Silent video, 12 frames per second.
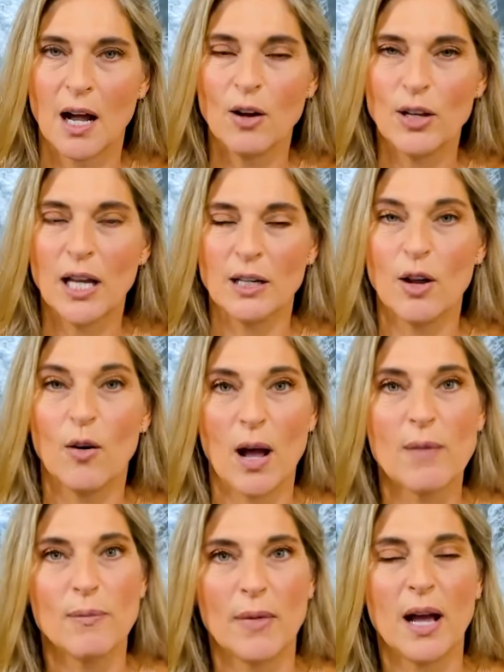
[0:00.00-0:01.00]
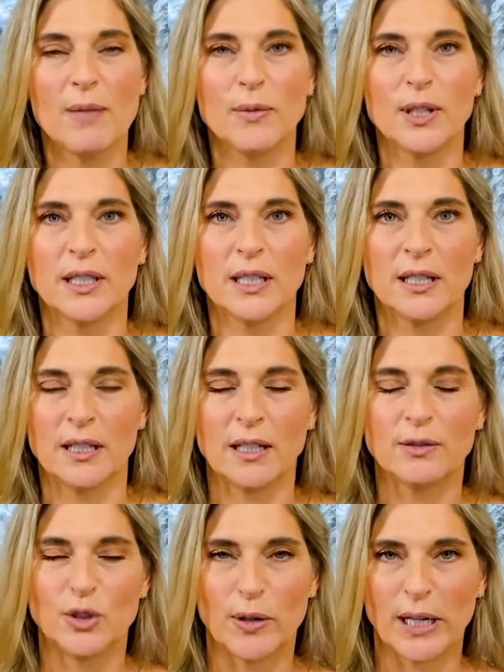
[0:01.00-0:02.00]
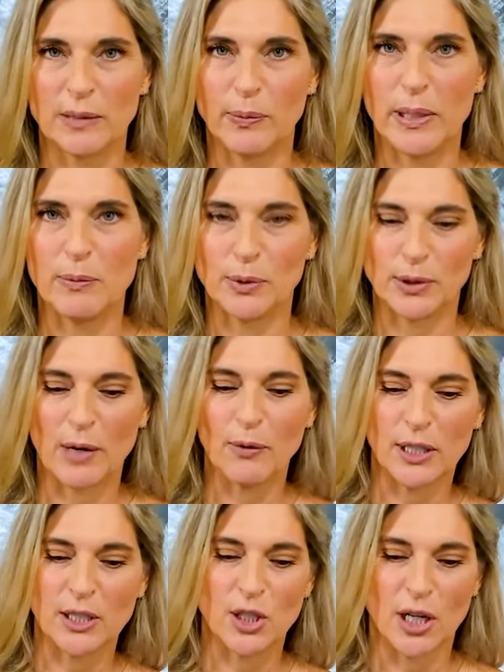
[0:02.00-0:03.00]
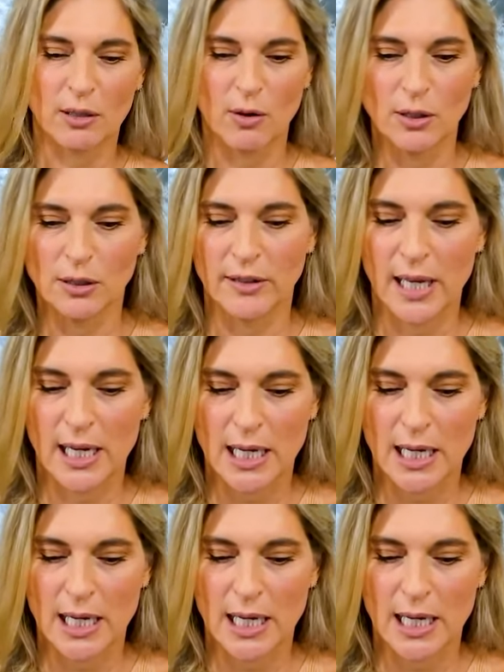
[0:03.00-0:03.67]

Oh yeah, no, I'm I'm gonna direct people. I want to check all of that